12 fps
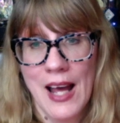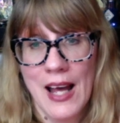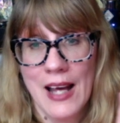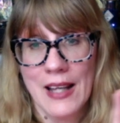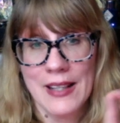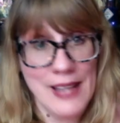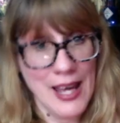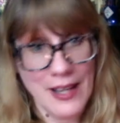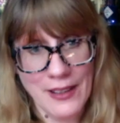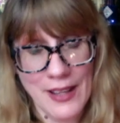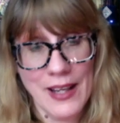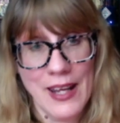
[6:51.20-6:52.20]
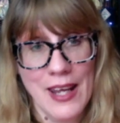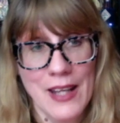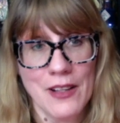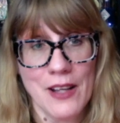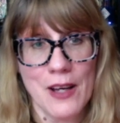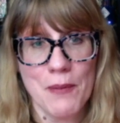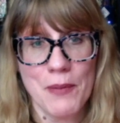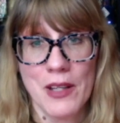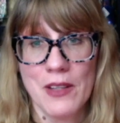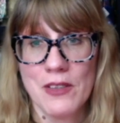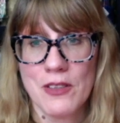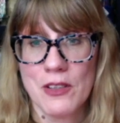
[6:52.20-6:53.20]
not a lot of candle
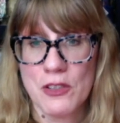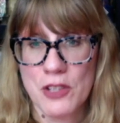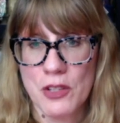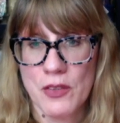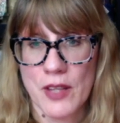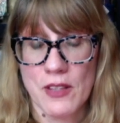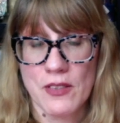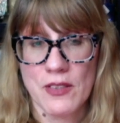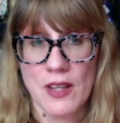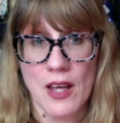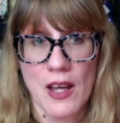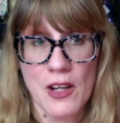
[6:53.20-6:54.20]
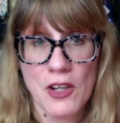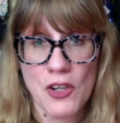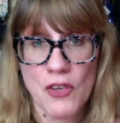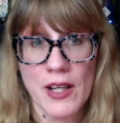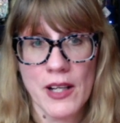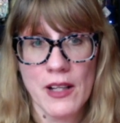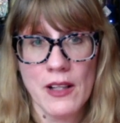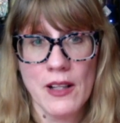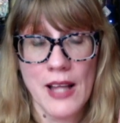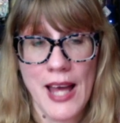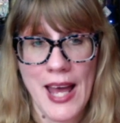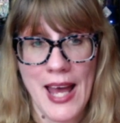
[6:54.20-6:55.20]
companies do this,
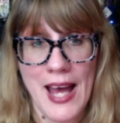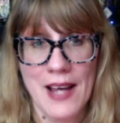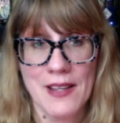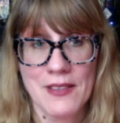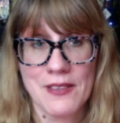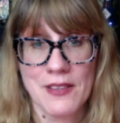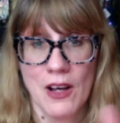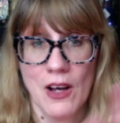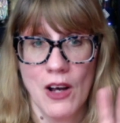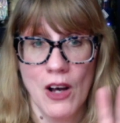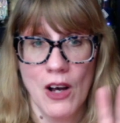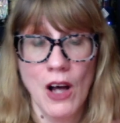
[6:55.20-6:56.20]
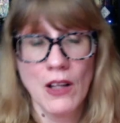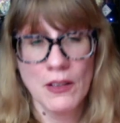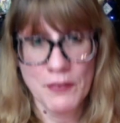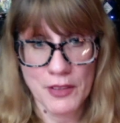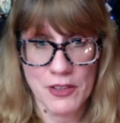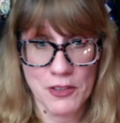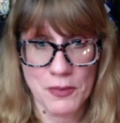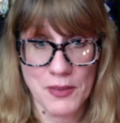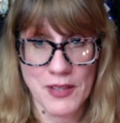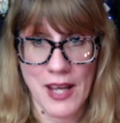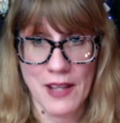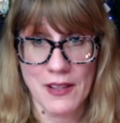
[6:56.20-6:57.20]
Kringle has all of their Christmas
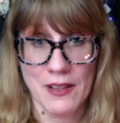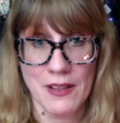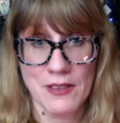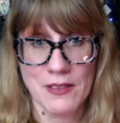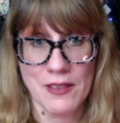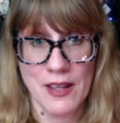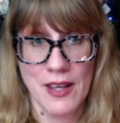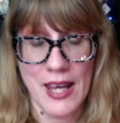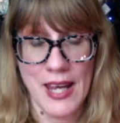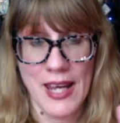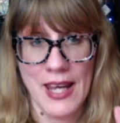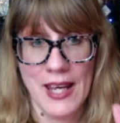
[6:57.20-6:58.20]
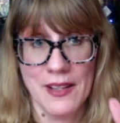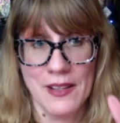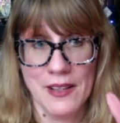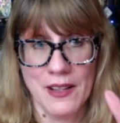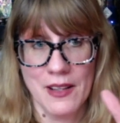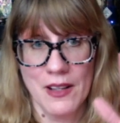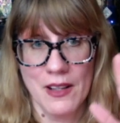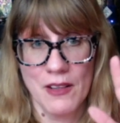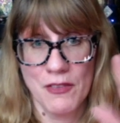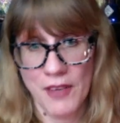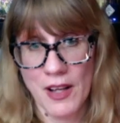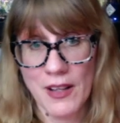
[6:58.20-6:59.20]
candles and
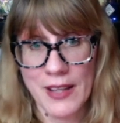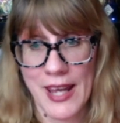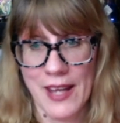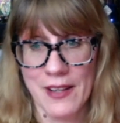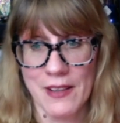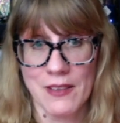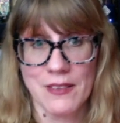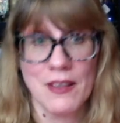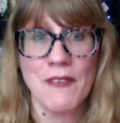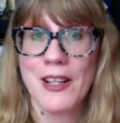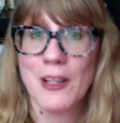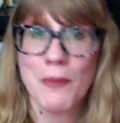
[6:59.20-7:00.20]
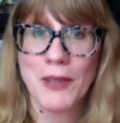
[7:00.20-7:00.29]
fall candles available